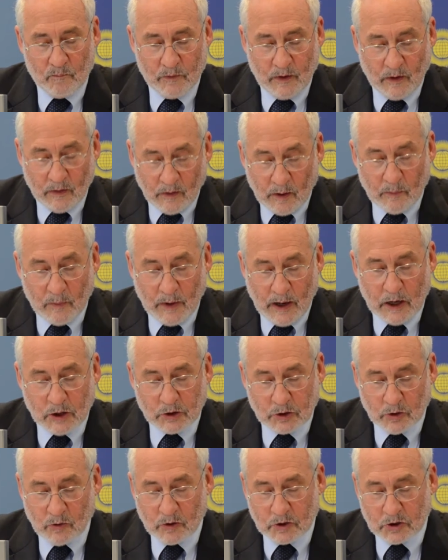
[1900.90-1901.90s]

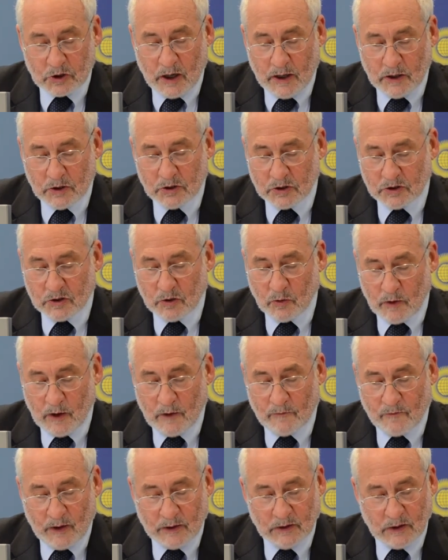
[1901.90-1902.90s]
Elimination or changes to the
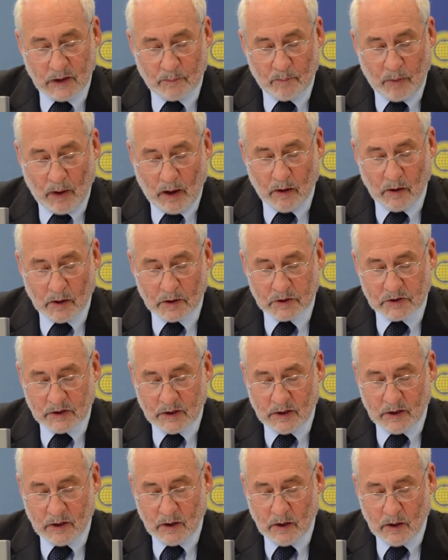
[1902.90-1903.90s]
offending
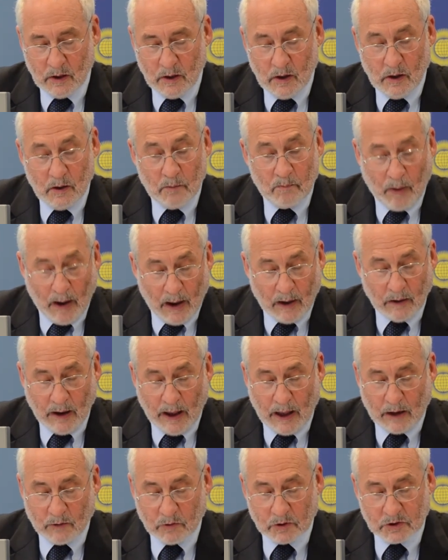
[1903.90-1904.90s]
policy,
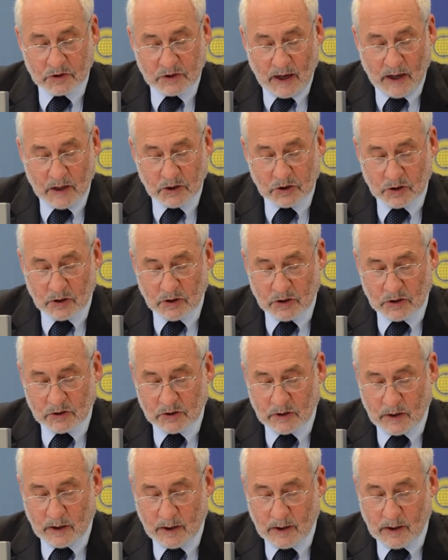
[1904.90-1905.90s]
bilateral
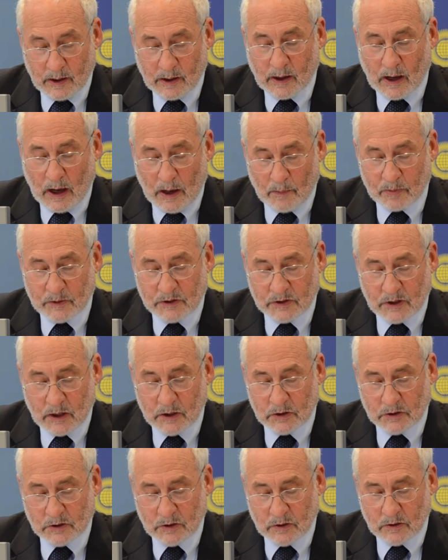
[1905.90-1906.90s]
sanctions,
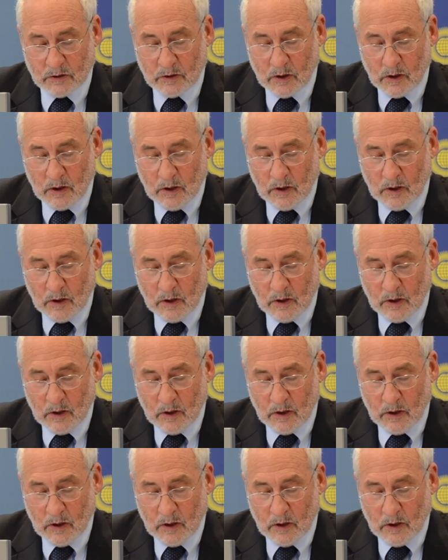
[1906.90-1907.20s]
compensation,